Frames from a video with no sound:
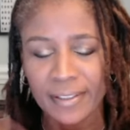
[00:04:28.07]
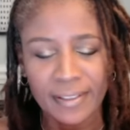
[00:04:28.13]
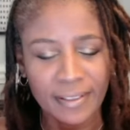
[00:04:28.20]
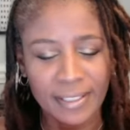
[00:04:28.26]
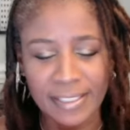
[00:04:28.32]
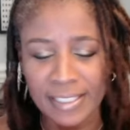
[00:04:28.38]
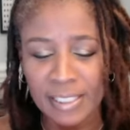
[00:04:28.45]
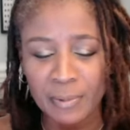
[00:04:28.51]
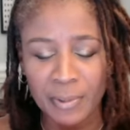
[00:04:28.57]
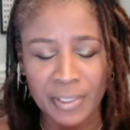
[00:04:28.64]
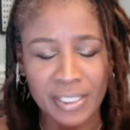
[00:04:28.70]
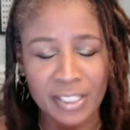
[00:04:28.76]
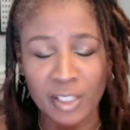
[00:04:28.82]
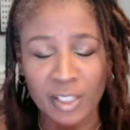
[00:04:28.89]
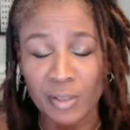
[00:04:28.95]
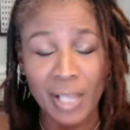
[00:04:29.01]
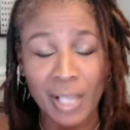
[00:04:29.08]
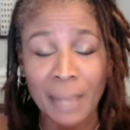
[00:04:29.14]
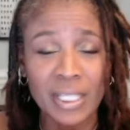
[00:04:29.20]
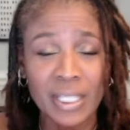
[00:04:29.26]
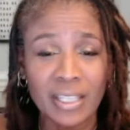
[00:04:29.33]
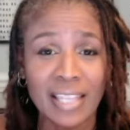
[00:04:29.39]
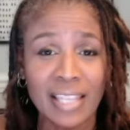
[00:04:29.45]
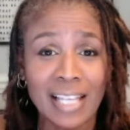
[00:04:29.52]
Let's see where this goes. I
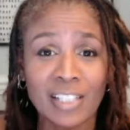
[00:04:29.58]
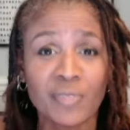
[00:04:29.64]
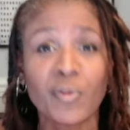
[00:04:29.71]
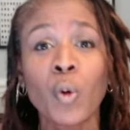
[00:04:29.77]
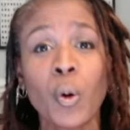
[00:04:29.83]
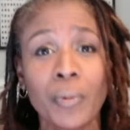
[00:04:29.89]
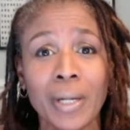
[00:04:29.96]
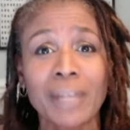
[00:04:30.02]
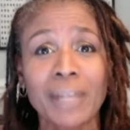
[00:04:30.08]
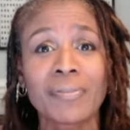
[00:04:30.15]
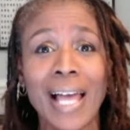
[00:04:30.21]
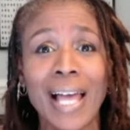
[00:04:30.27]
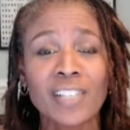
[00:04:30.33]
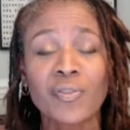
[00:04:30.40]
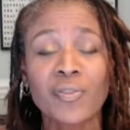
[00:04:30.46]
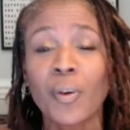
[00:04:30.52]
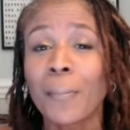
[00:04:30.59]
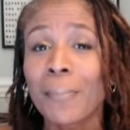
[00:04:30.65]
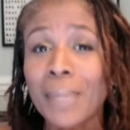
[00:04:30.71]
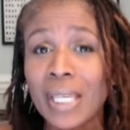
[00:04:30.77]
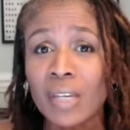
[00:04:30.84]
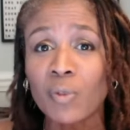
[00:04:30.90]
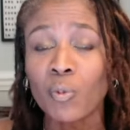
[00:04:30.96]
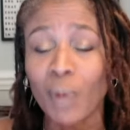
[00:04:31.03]
mean, that's four red flags for
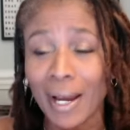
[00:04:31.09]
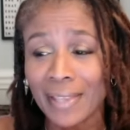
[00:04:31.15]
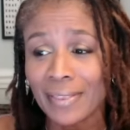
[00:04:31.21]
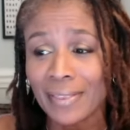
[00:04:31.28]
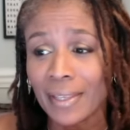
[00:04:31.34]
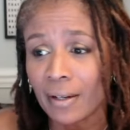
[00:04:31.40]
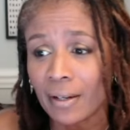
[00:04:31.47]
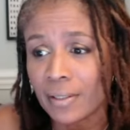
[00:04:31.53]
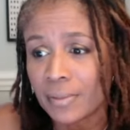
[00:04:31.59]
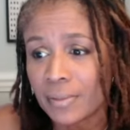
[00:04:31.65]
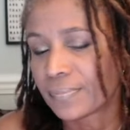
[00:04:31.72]
me right there.